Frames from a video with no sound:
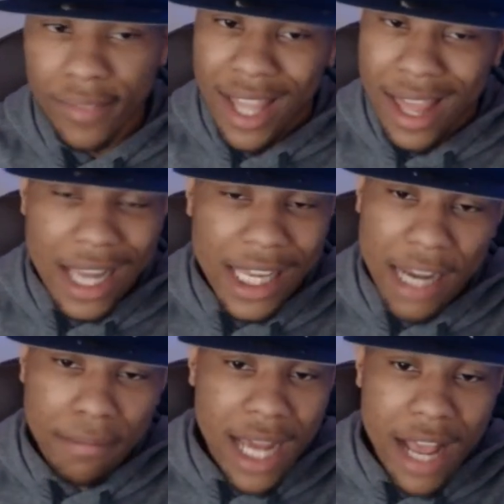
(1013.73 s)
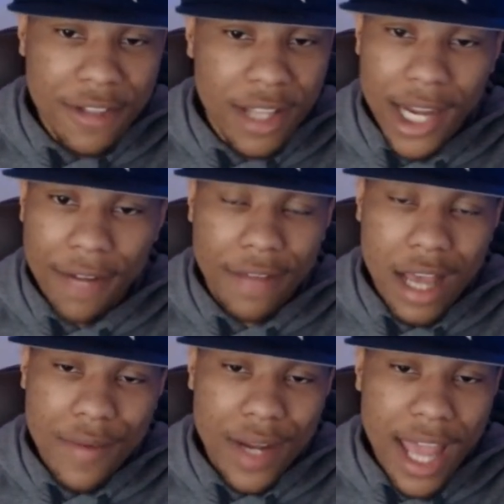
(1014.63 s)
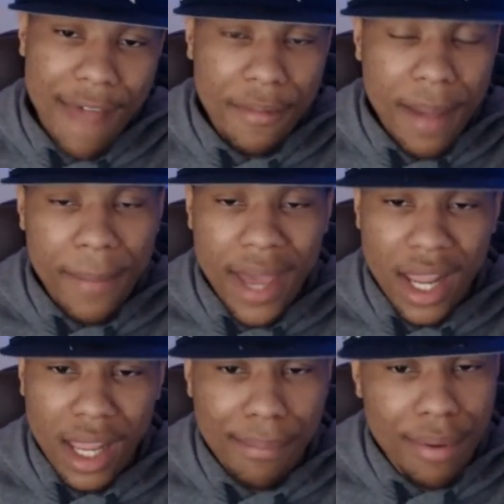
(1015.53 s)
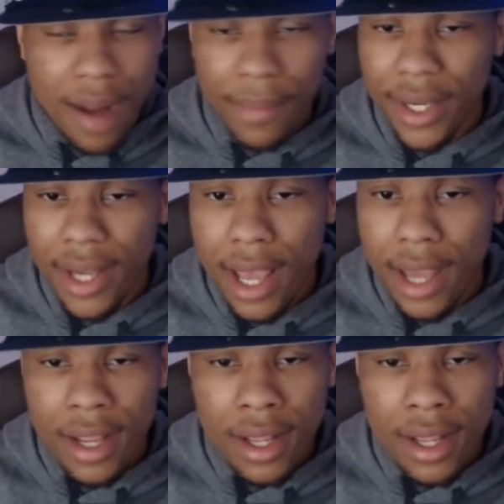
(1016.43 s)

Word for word: I lean Mavs laying a five and a half. Am I betting it? Probably not.